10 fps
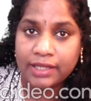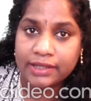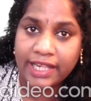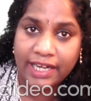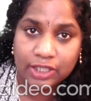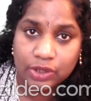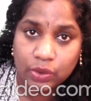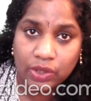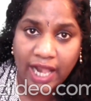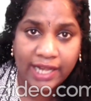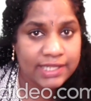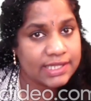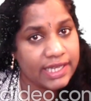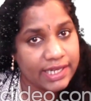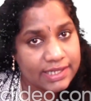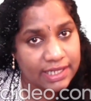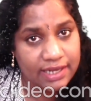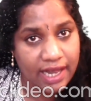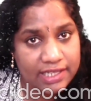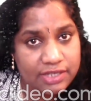There are two lines, there is a
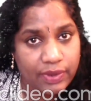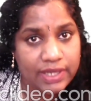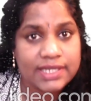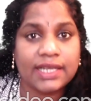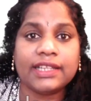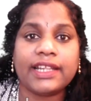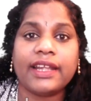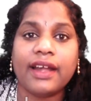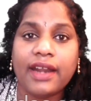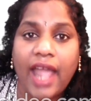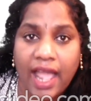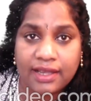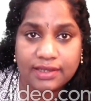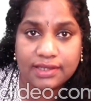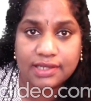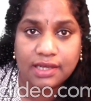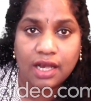transversal, there are angles.